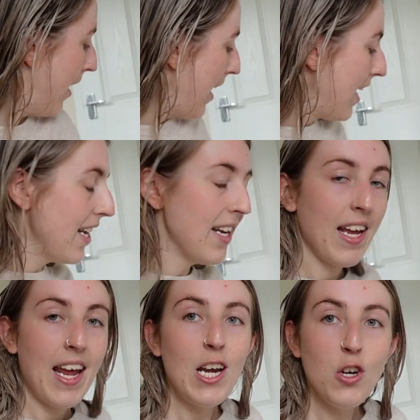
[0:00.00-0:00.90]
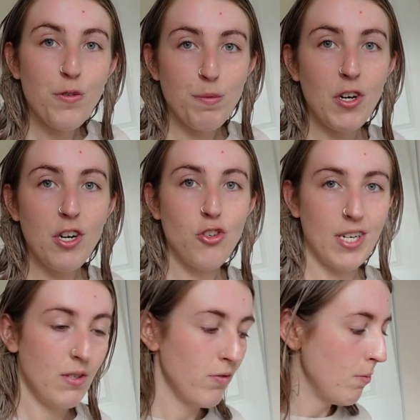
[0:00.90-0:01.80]
He loves my new
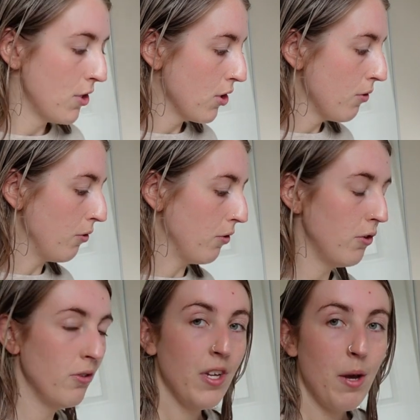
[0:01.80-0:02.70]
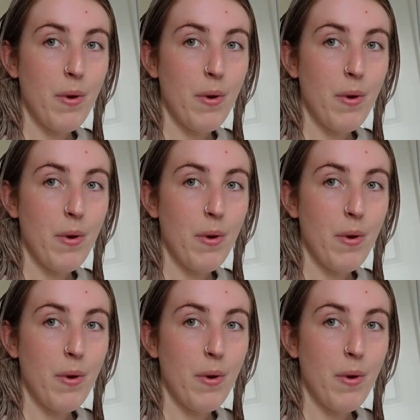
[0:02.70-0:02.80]
dressing room stool,